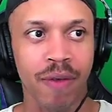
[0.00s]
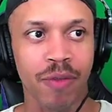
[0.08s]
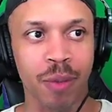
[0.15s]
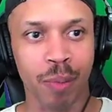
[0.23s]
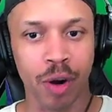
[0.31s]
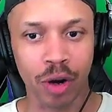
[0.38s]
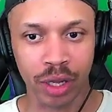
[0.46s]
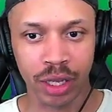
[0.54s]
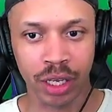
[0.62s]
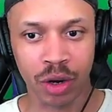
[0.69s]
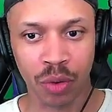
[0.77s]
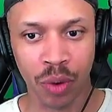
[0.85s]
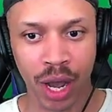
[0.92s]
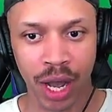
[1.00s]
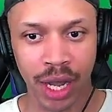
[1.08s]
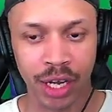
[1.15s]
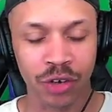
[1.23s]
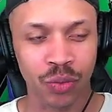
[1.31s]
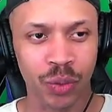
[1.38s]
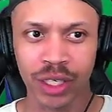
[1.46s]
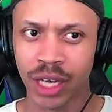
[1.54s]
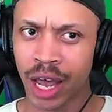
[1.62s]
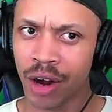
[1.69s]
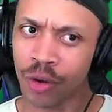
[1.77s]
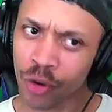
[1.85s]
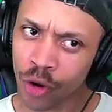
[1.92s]
Barkley Garage, which I
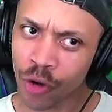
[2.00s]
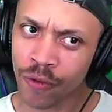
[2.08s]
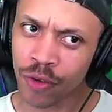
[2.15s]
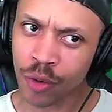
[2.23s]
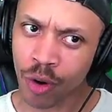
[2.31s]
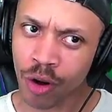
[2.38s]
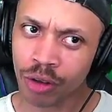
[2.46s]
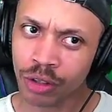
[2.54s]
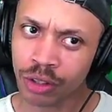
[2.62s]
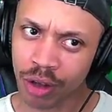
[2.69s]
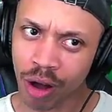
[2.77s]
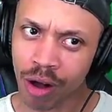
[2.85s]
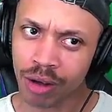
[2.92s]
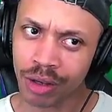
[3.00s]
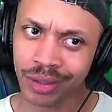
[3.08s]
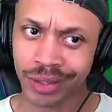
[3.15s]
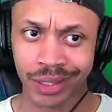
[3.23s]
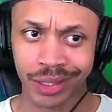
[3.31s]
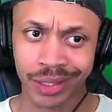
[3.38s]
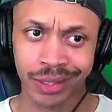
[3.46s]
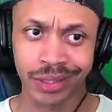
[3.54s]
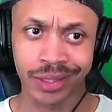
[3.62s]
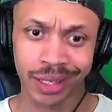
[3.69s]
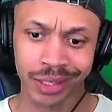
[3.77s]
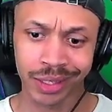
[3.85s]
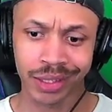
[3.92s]
don't know if you all saw because this is
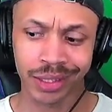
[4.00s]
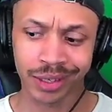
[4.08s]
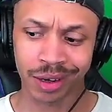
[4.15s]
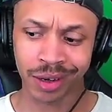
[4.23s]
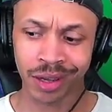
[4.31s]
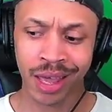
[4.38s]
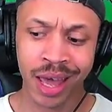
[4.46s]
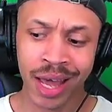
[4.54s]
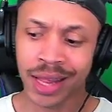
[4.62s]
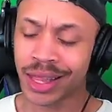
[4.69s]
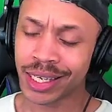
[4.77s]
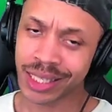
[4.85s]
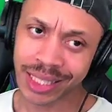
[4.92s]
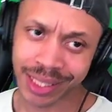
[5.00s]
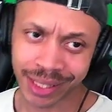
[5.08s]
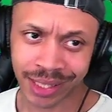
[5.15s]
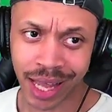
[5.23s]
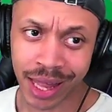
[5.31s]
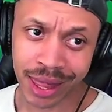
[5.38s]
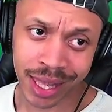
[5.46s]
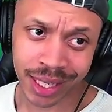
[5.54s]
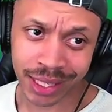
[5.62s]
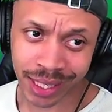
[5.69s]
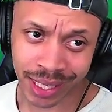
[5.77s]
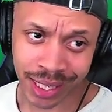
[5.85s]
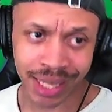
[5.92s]
Dungeon Talk. This is the
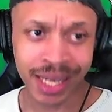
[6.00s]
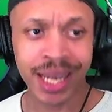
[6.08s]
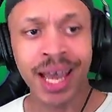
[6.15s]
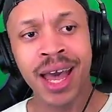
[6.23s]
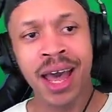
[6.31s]
tea.